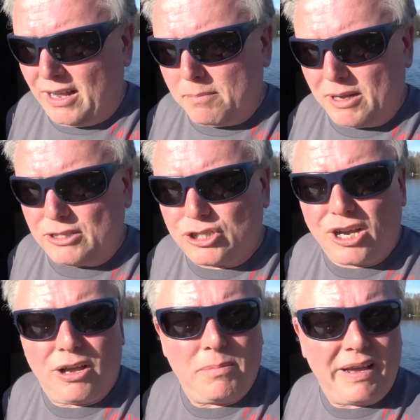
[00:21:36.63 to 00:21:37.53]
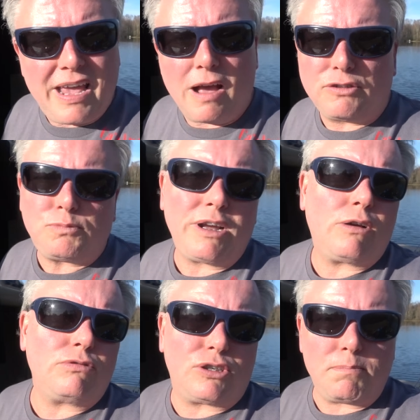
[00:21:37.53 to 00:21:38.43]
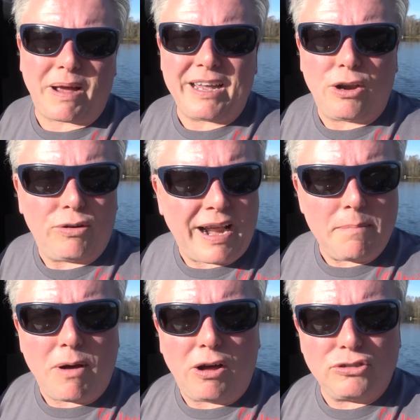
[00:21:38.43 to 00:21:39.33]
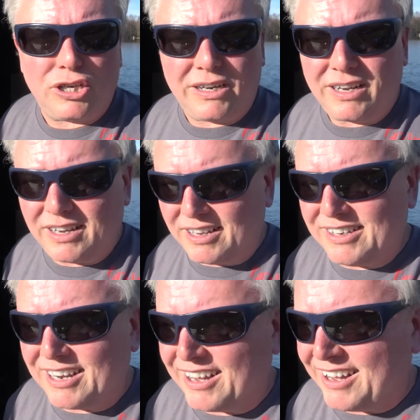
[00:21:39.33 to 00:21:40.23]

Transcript: But yeah, I've sprinkled some bait along that margin, and